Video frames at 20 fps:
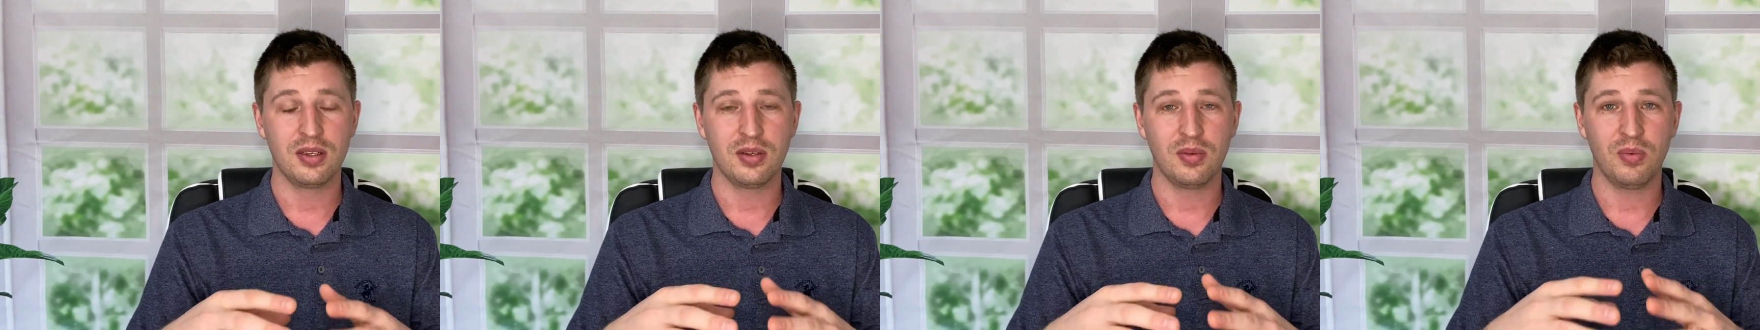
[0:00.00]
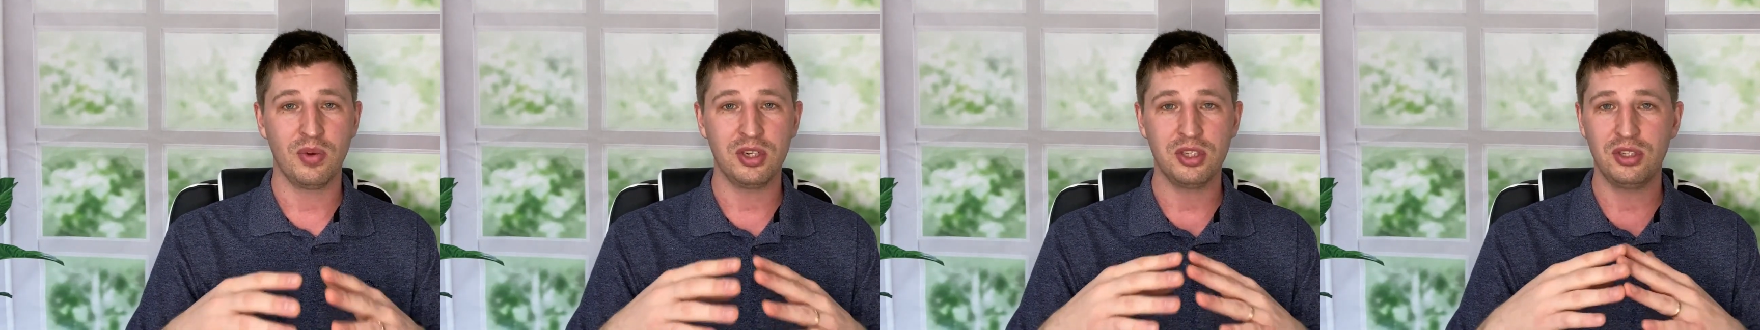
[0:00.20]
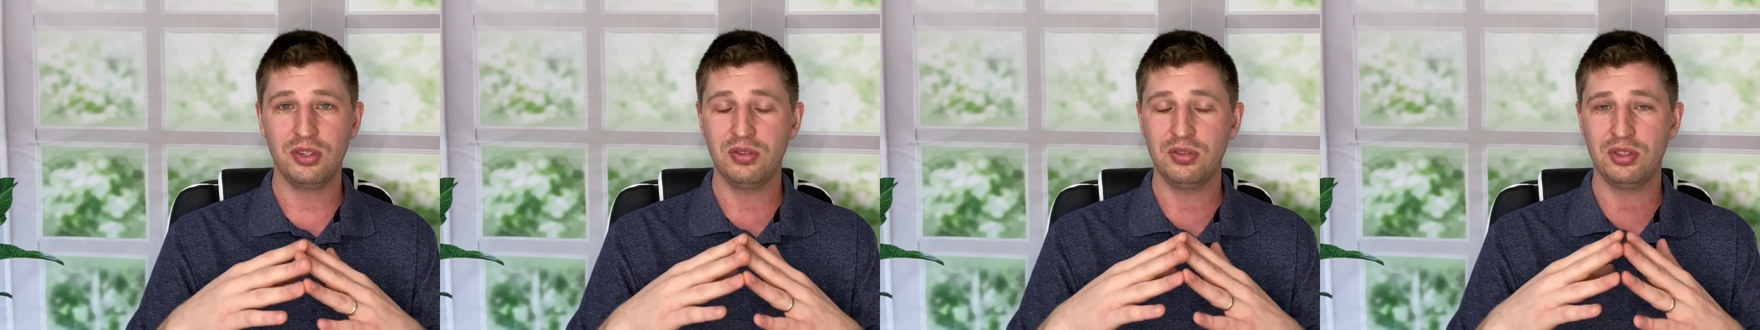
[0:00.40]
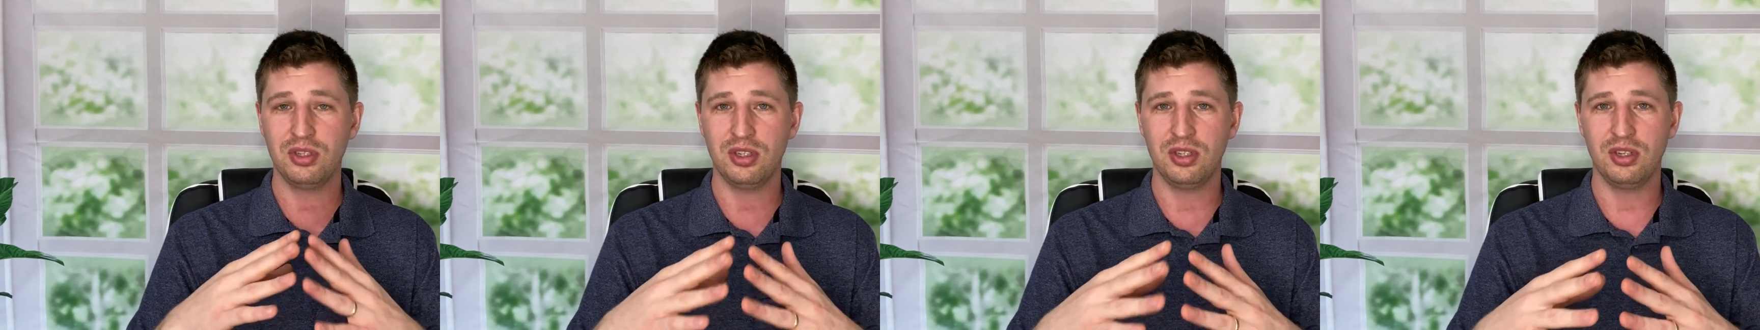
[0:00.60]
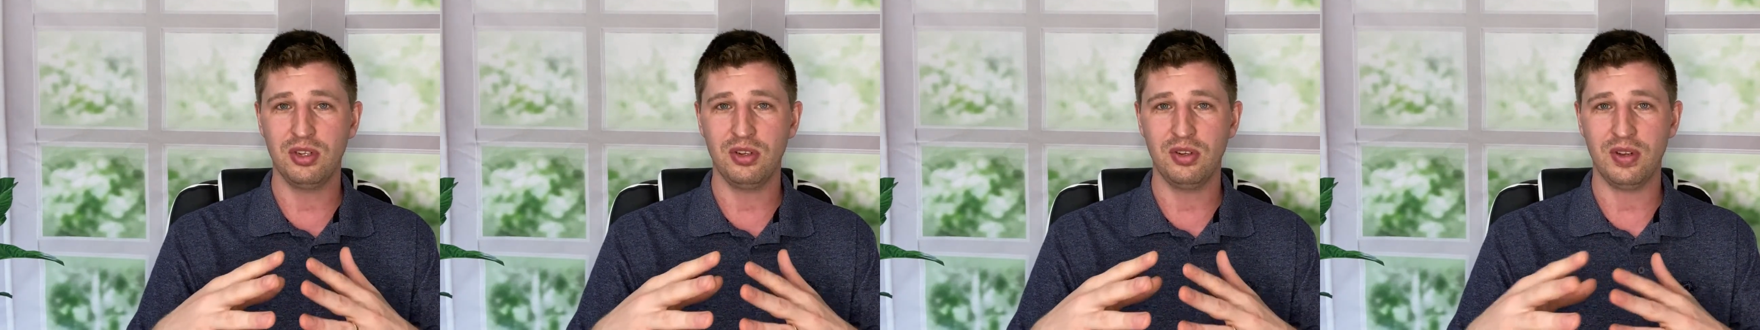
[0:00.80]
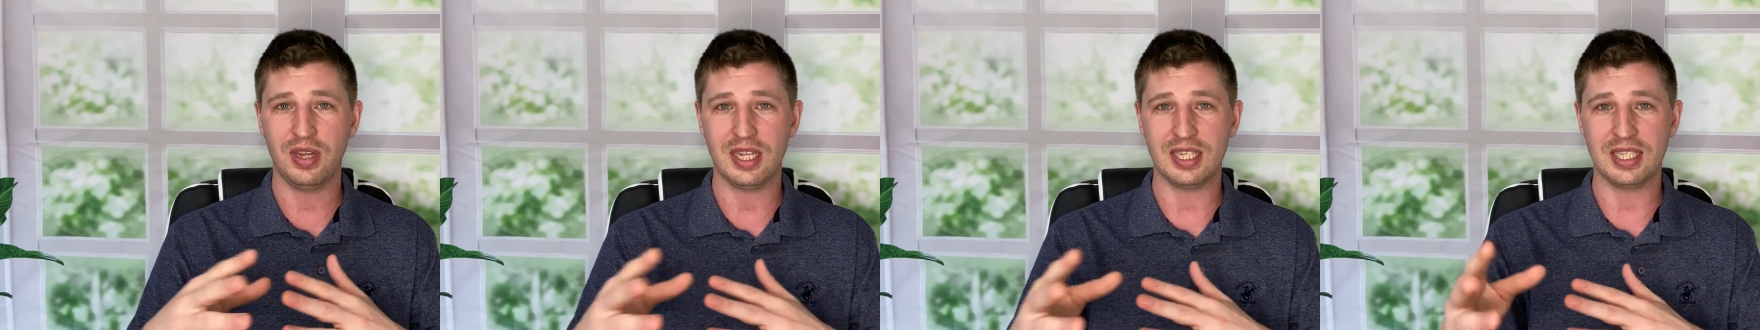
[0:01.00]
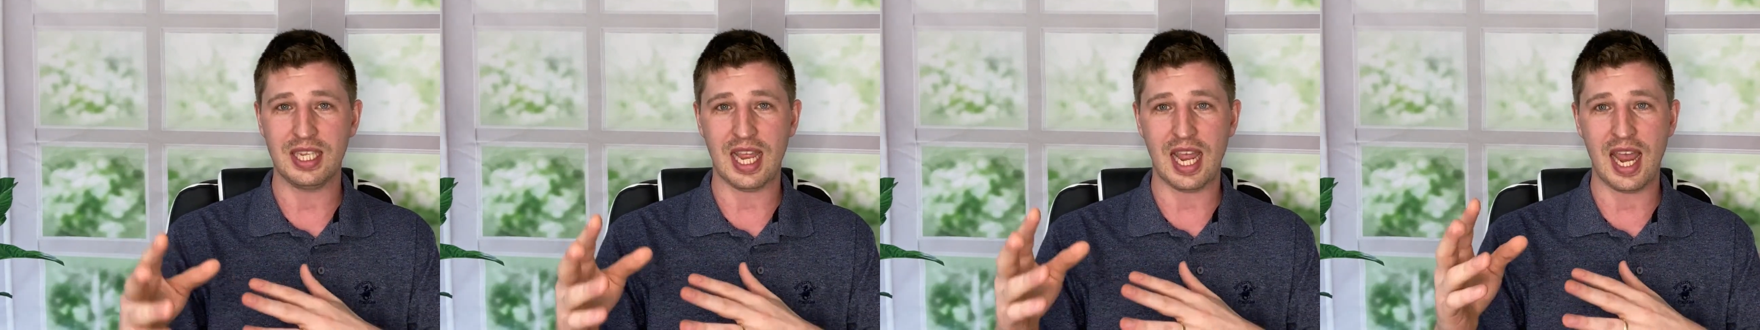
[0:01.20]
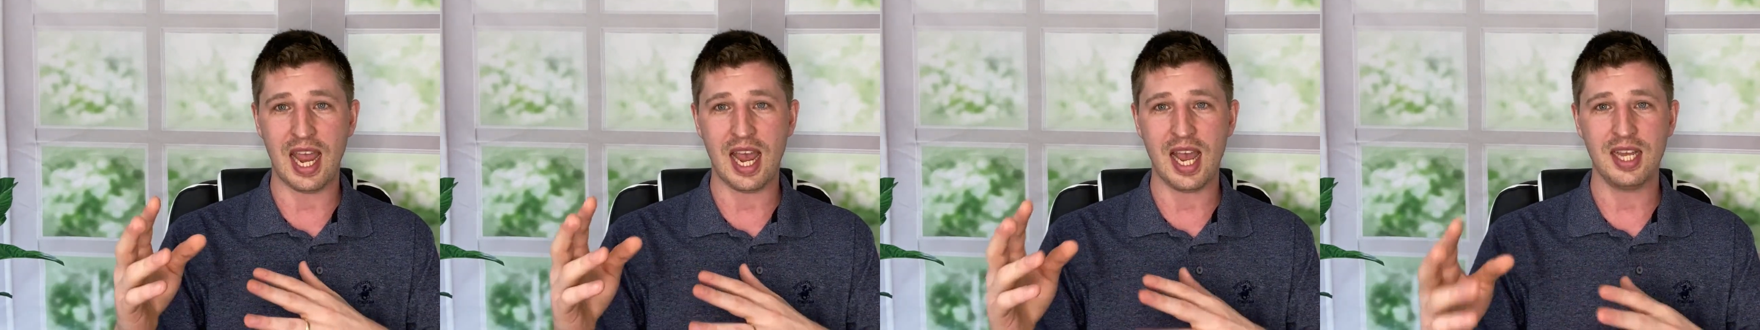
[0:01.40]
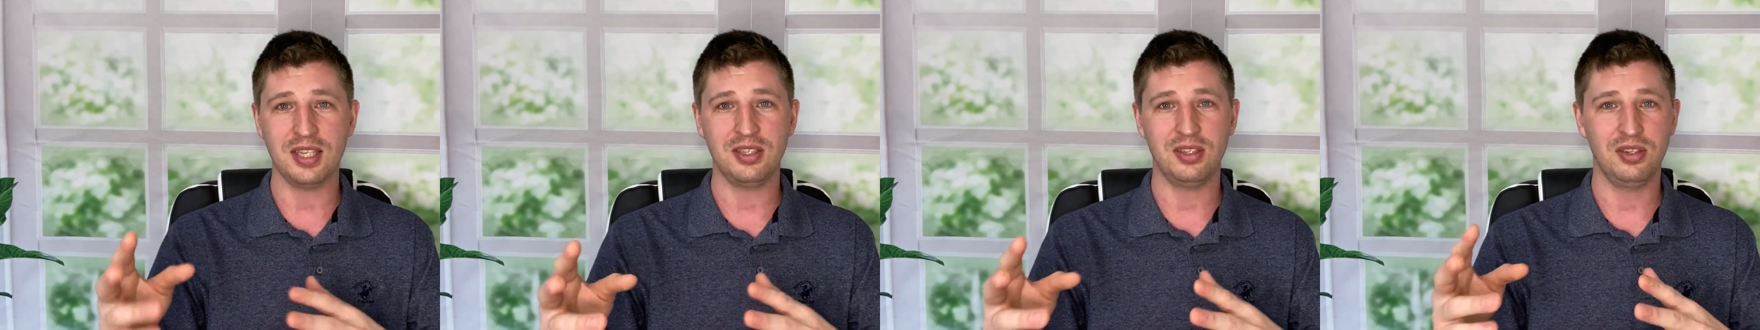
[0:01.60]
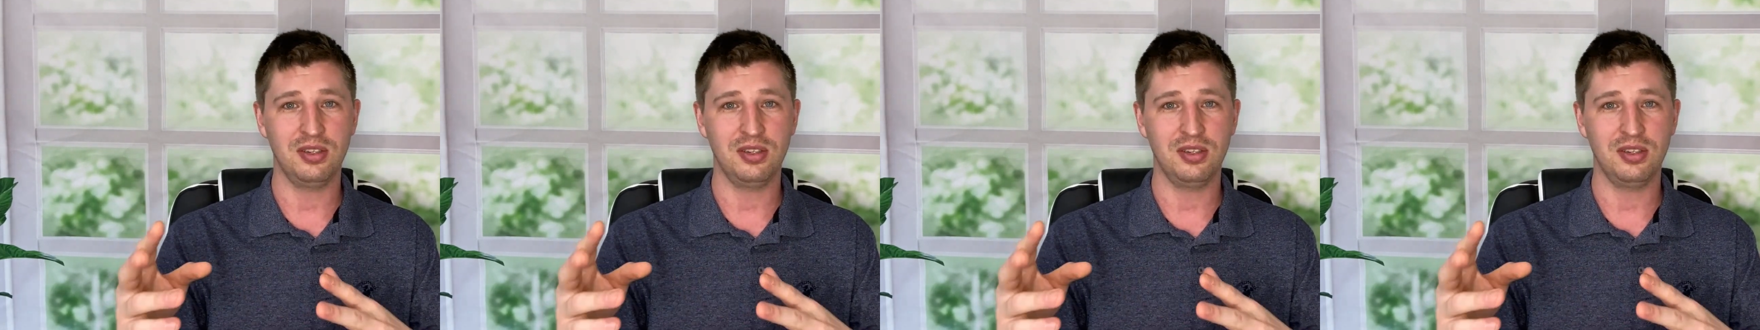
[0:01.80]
What you should do is ask